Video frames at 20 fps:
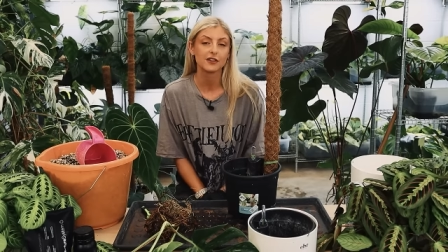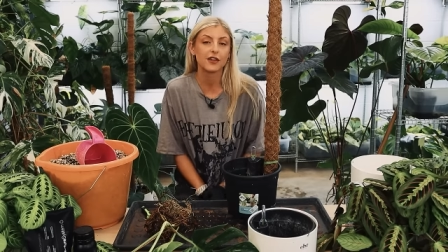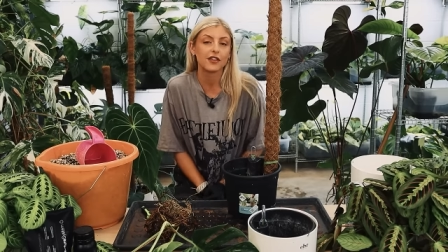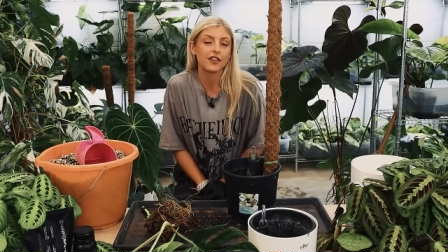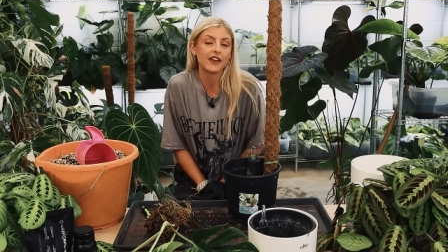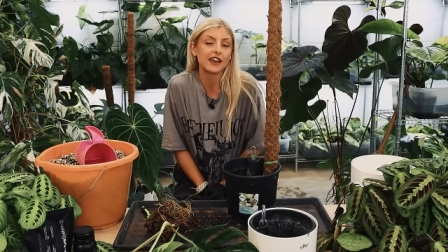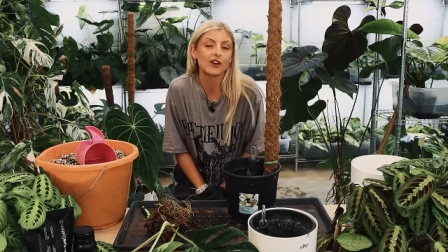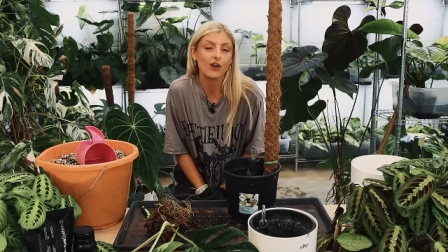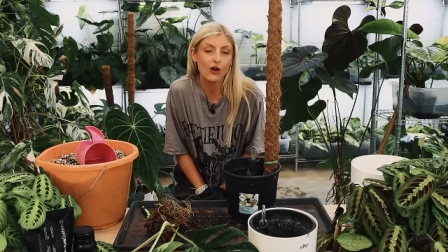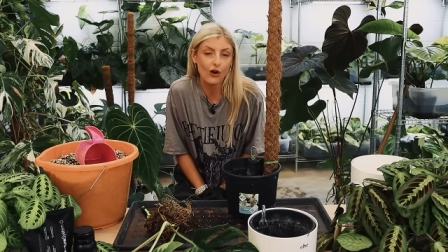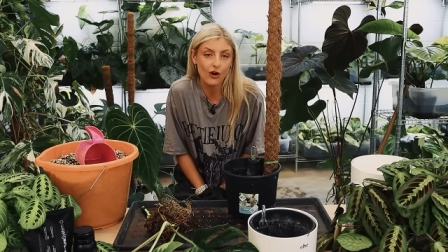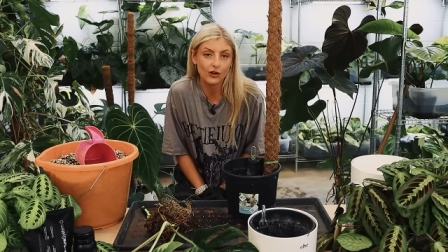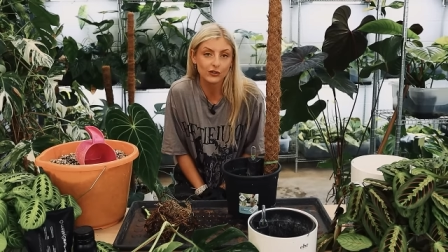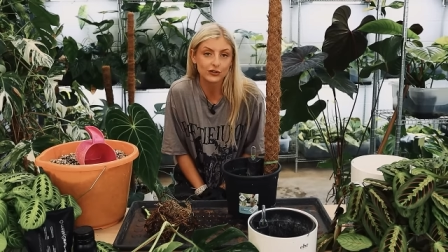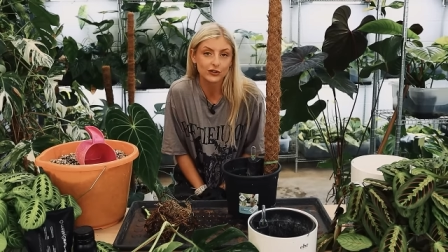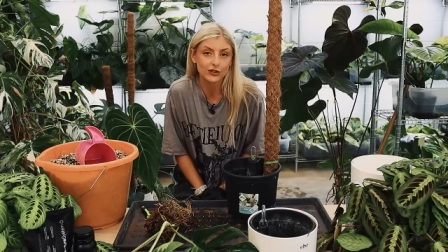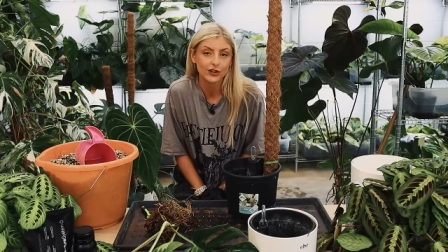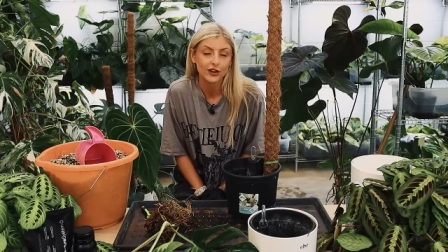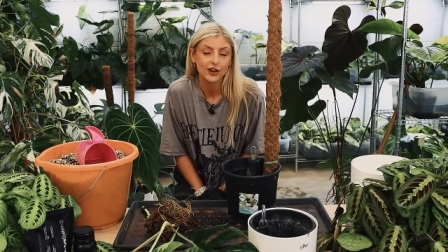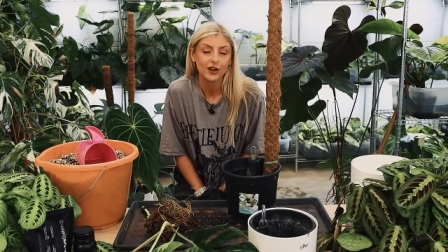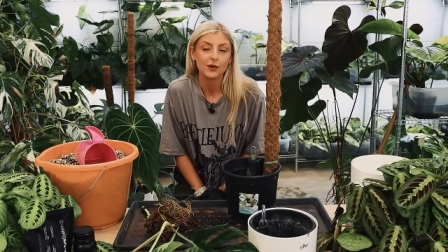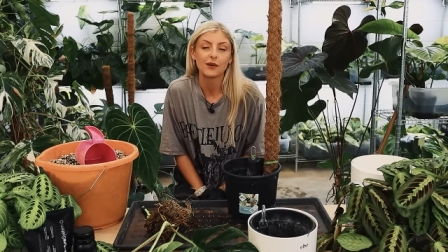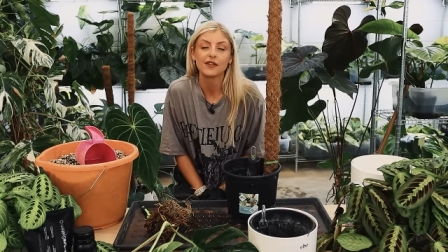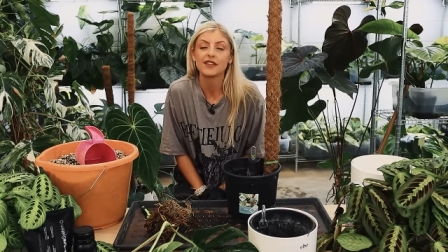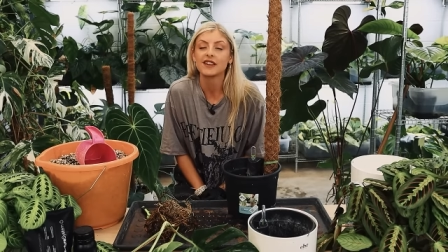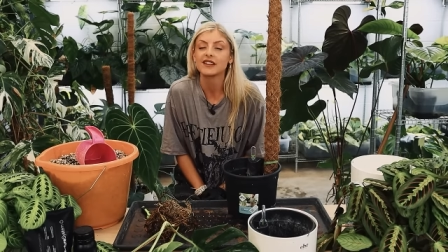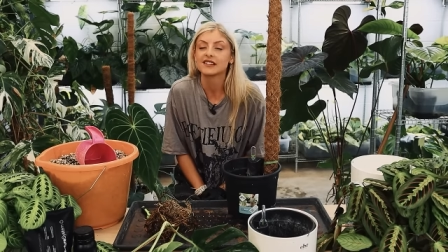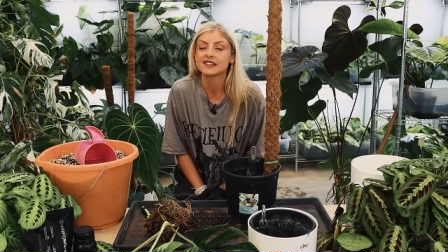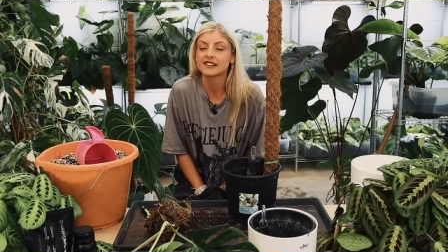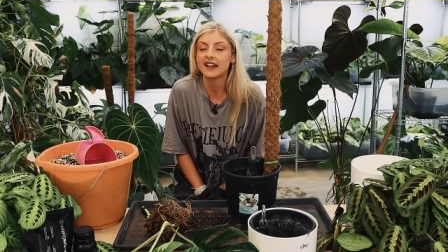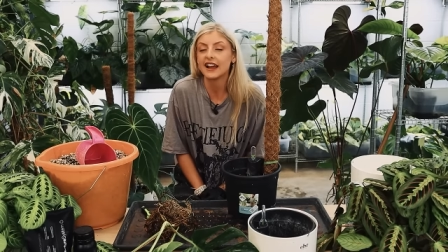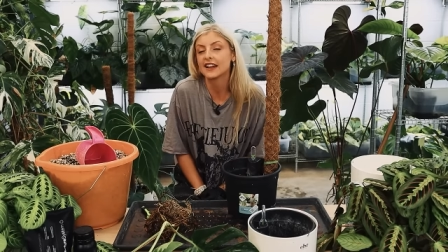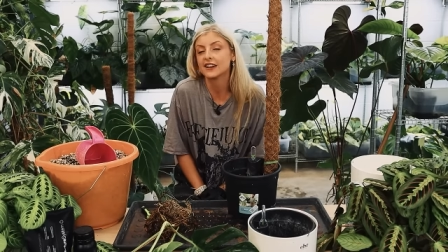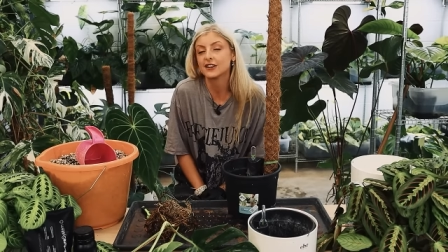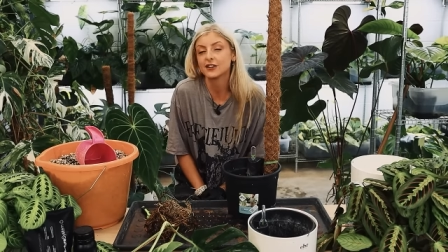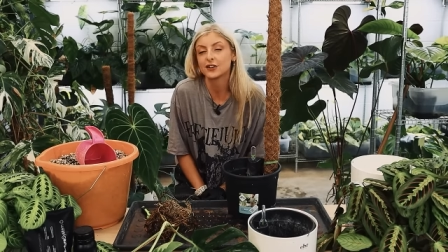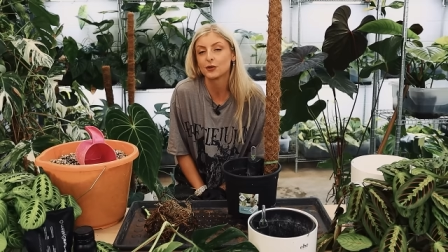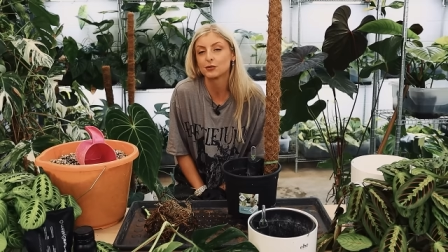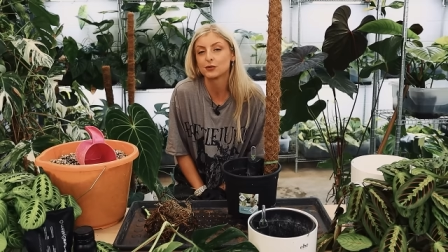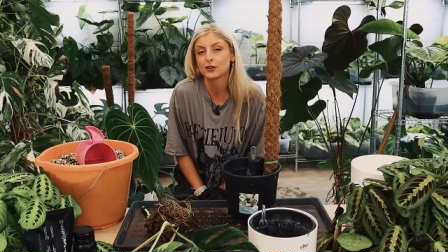that they got when they
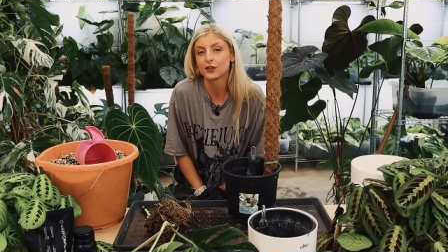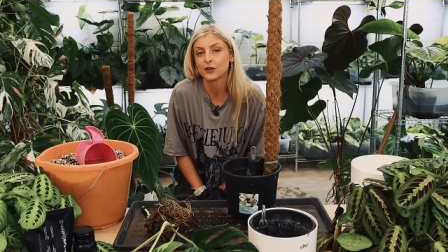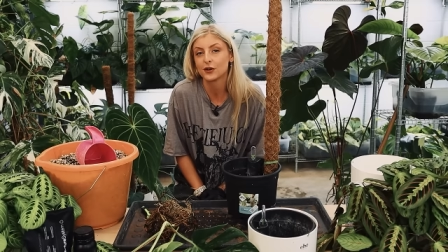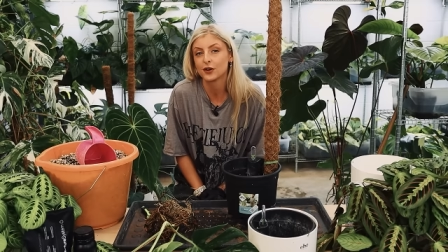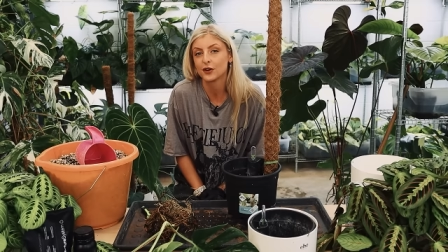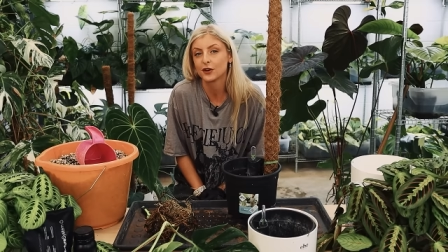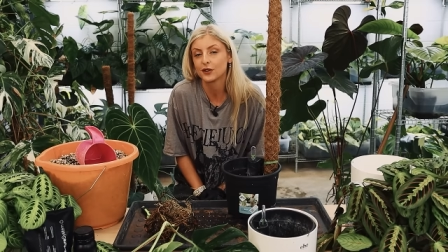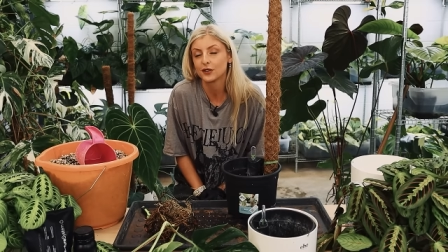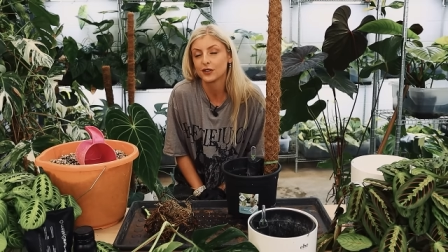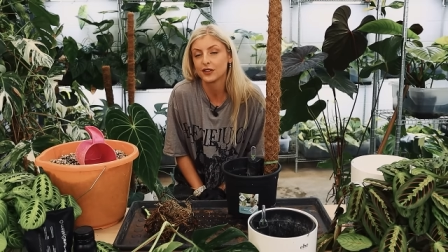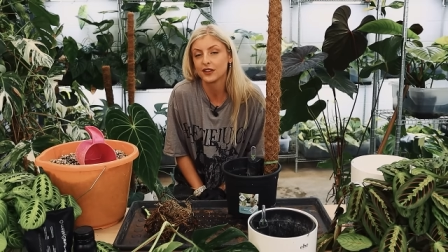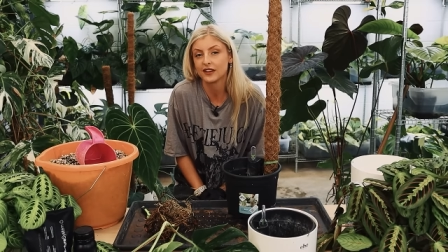signed up to the,